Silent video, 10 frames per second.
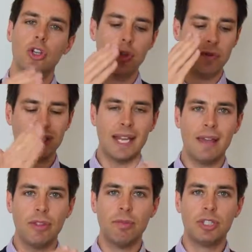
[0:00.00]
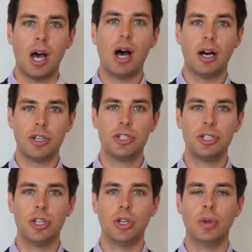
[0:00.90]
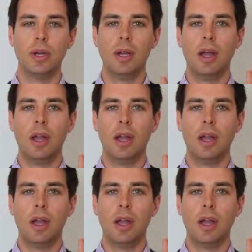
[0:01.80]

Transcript: You've set them tasks to do.